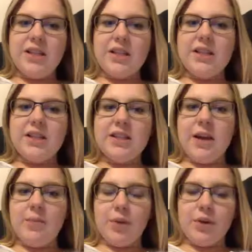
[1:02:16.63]
so
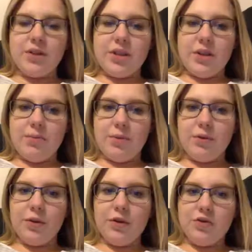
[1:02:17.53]
this example is
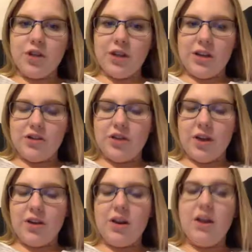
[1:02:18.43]
the Peru-Chile
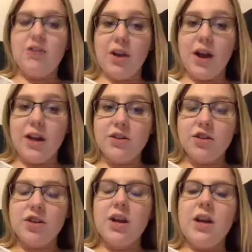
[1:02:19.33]

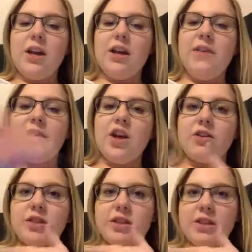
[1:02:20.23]
Trench. Even
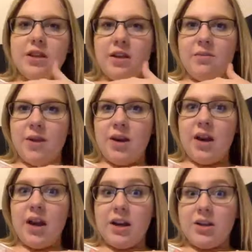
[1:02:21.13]
though ours is the
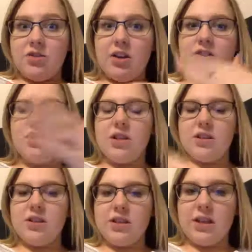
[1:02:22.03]
Mariana Trench, this
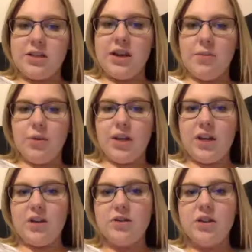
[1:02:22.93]
is the example they
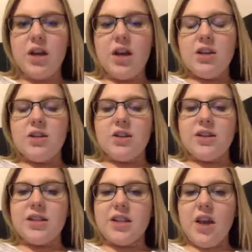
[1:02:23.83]
use. So it says the
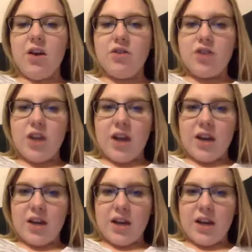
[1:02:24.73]
oceanic,